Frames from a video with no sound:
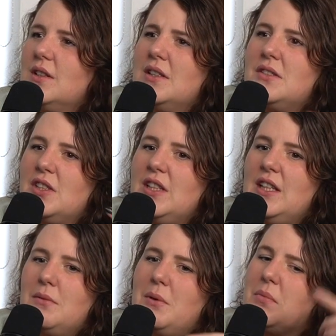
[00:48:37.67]
Because you need
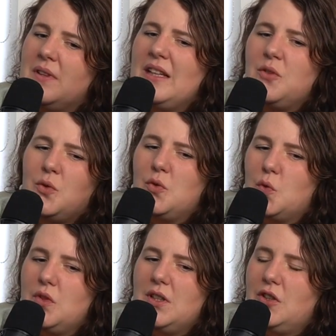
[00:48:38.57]
to remember they don't
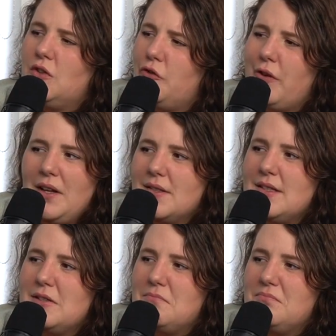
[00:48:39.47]
know that you fancy them.